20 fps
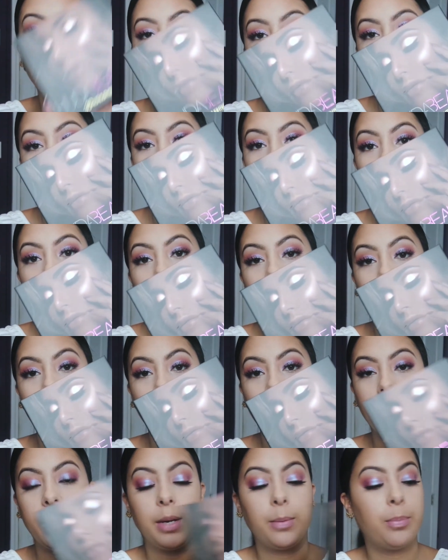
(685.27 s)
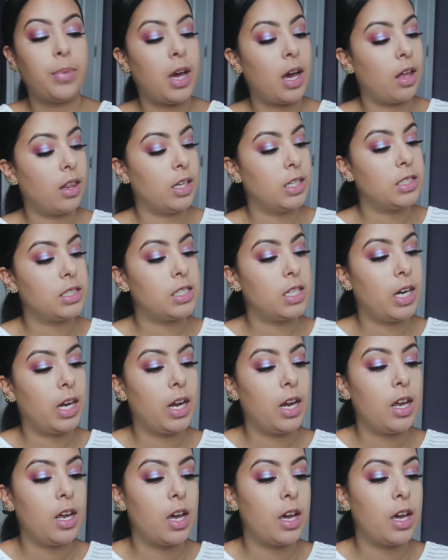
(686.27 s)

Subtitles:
3D highlighting palette today.